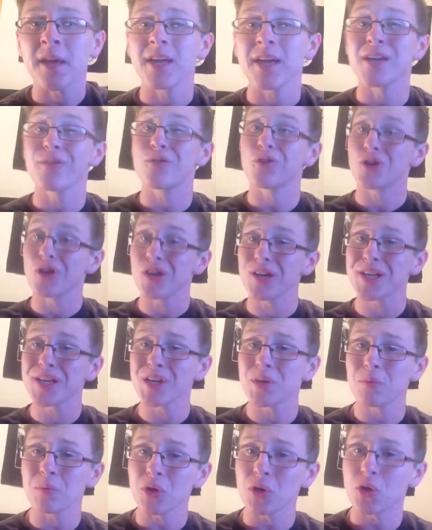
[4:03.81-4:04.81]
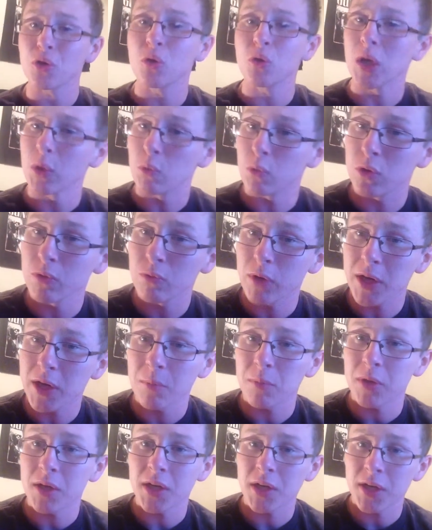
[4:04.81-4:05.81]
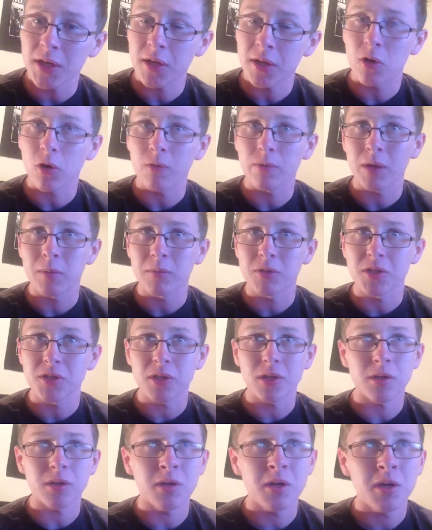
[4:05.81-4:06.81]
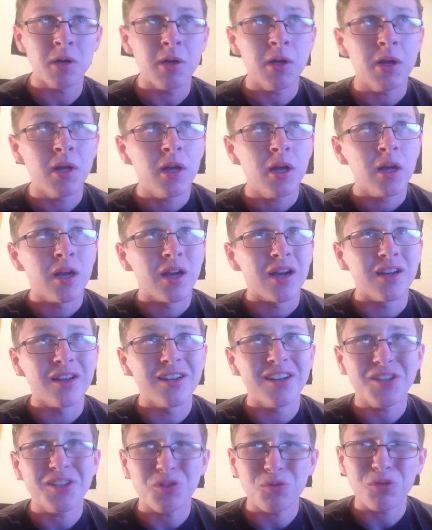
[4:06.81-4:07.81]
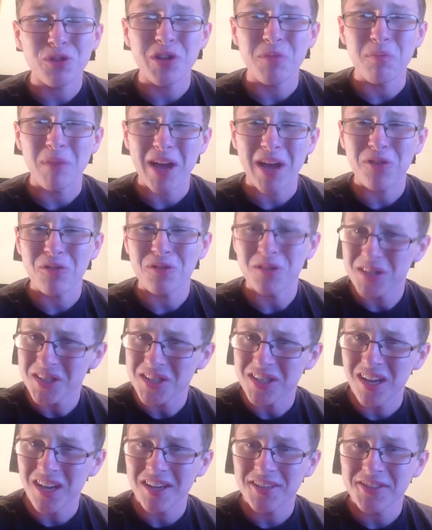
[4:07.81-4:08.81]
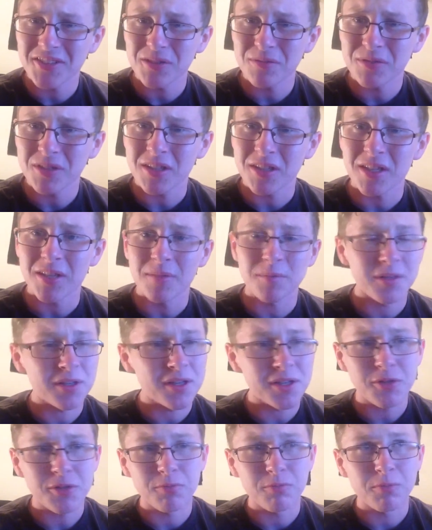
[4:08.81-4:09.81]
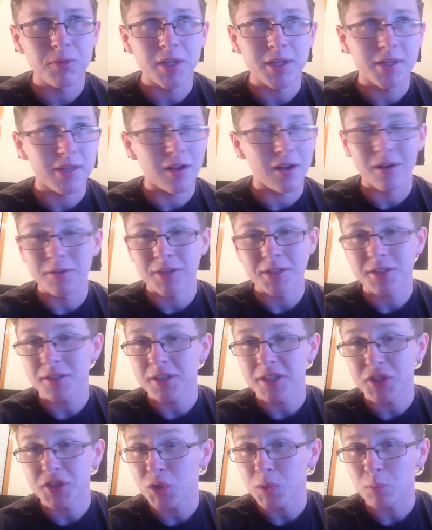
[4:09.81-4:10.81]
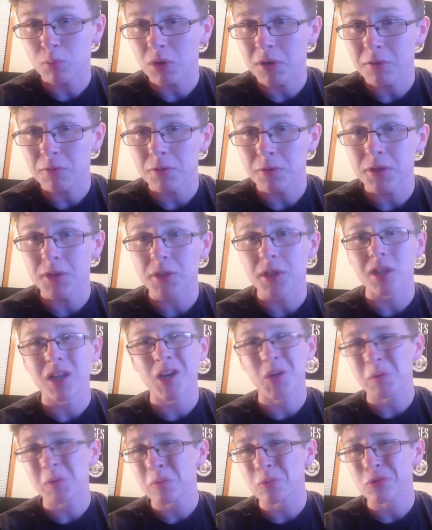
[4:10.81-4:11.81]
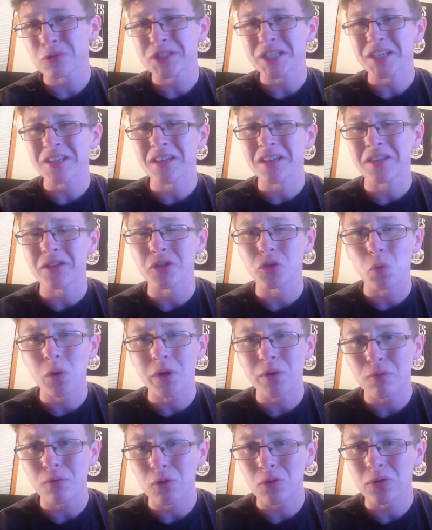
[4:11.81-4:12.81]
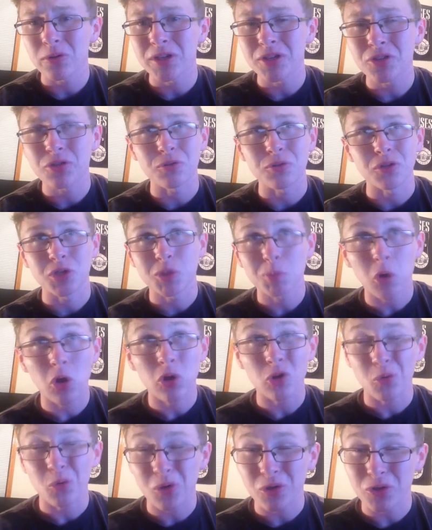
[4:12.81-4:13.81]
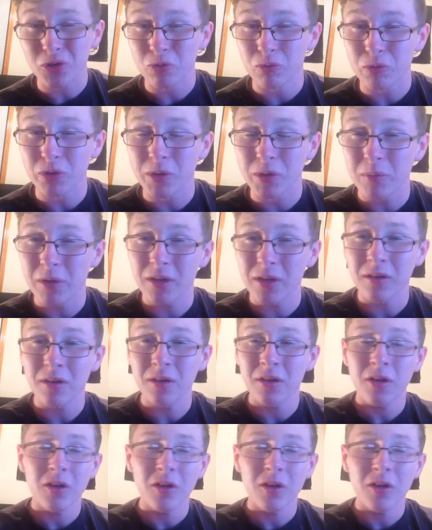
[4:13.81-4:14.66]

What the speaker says: If you're gonna get a BenQ, I would recommend getting it off Amazon. It doesn't really matter the size of it. I mean, it's honestly just preference. A lot of people say that the 24-inch or the smaller ones are really better.